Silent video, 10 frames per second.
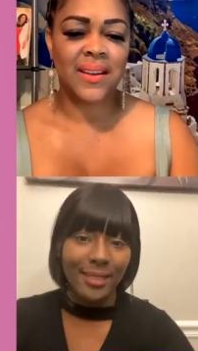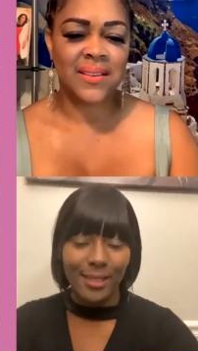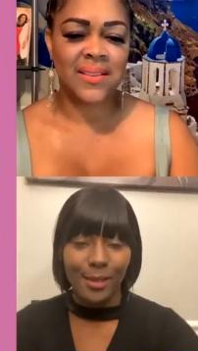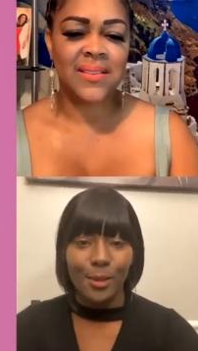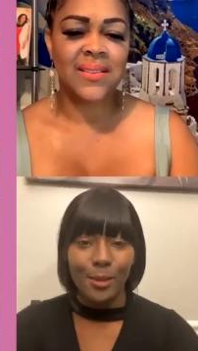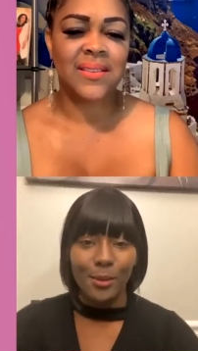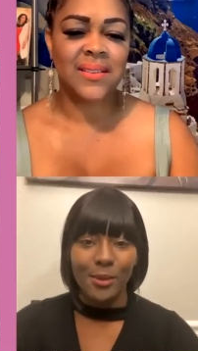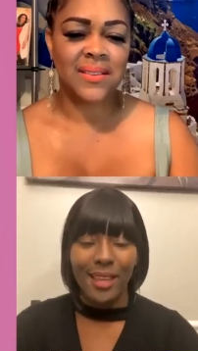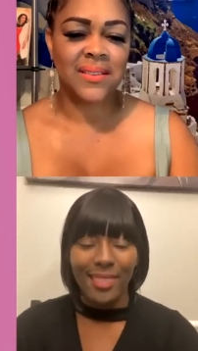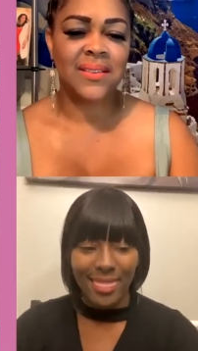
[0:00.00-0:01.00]
Speaker 1: to
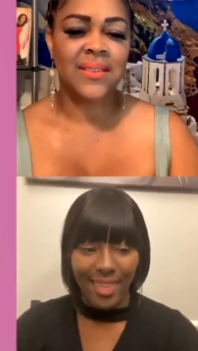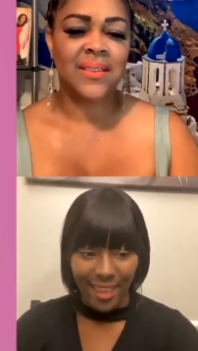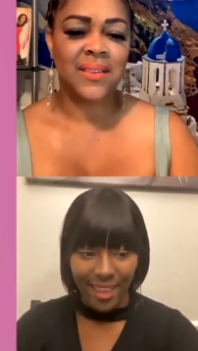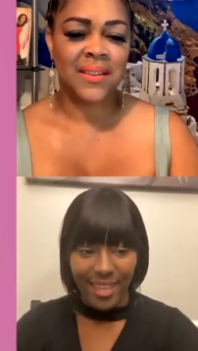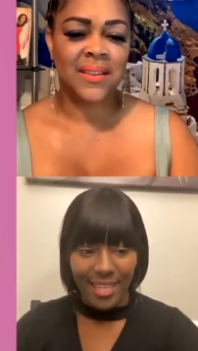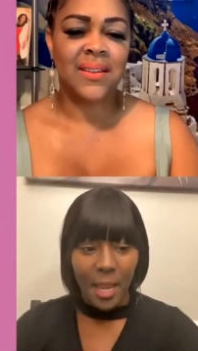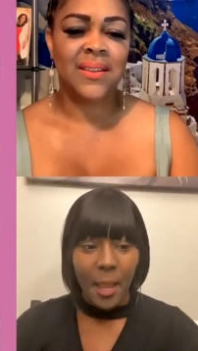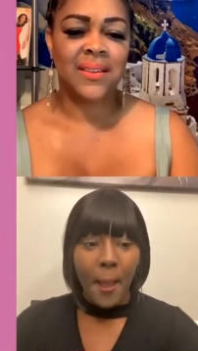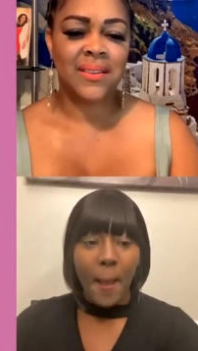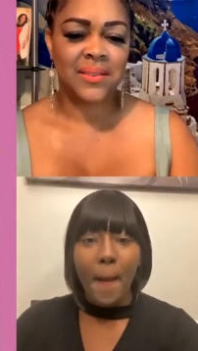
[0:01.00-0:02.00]
that.
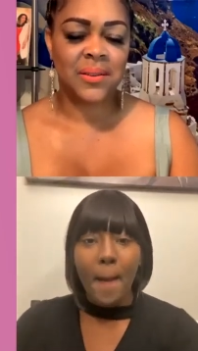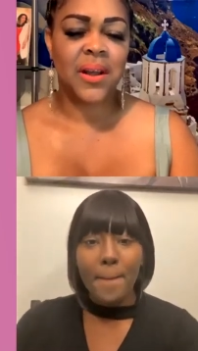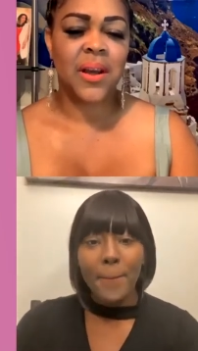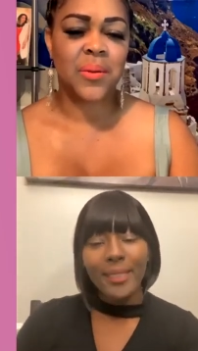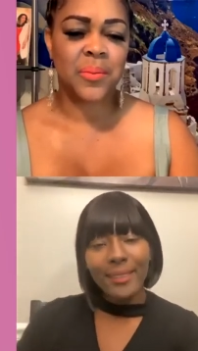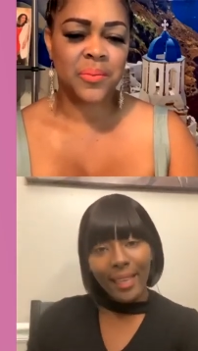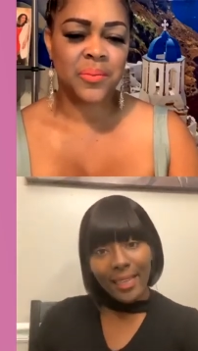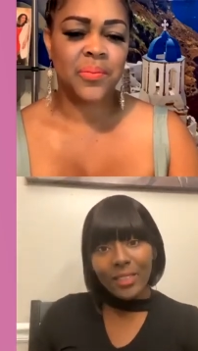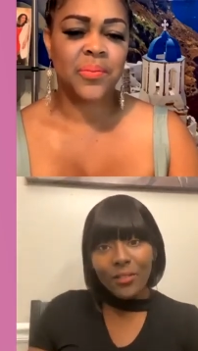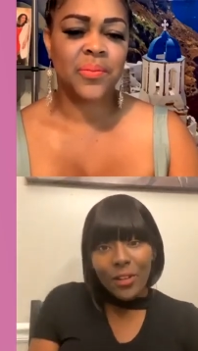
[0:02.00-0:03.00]
Um, but yes,
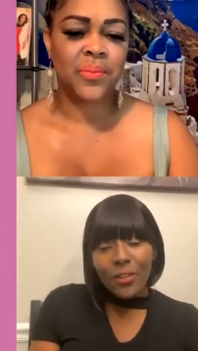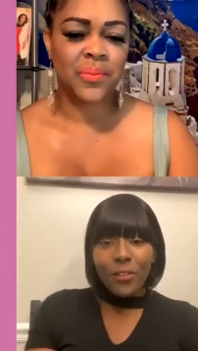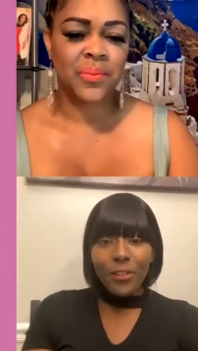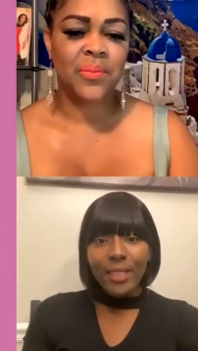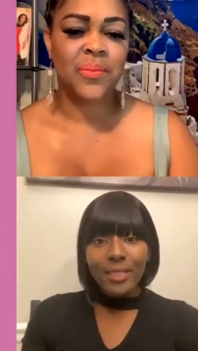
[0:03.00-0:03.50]
feel free to